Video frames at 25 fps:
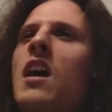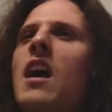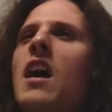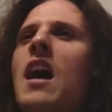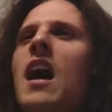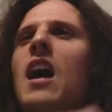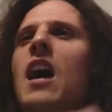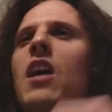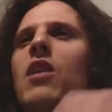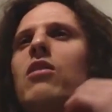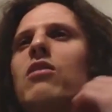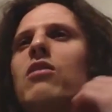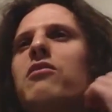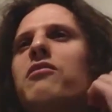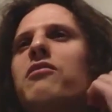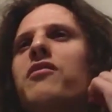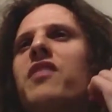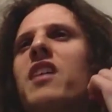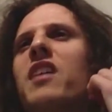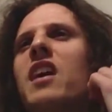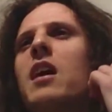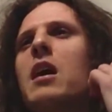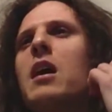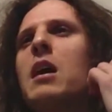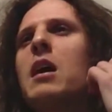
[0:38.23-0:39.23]
out of
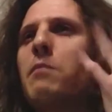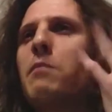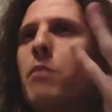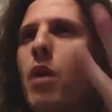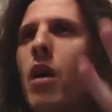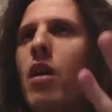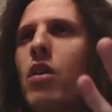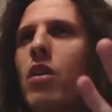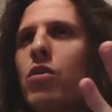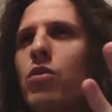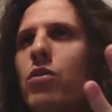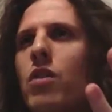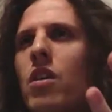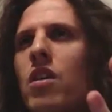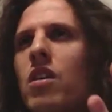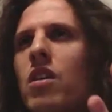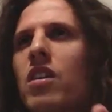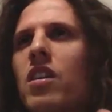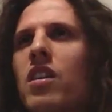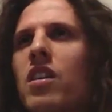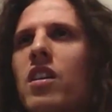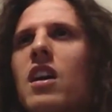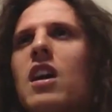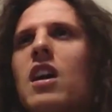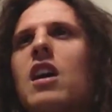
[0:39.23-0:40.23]
punk rock,
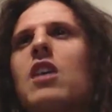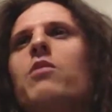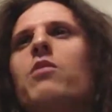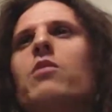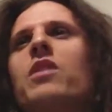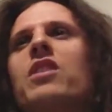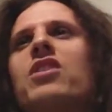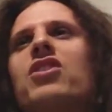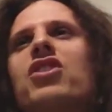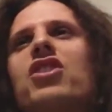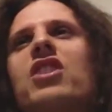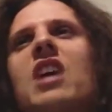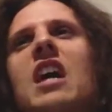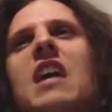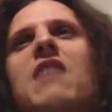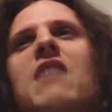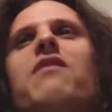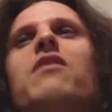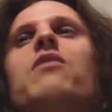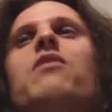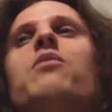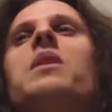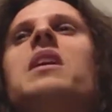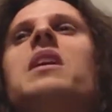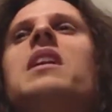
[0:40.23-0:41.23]
which gave
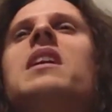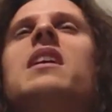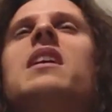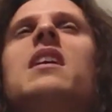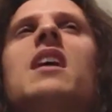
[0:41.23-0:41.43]
a really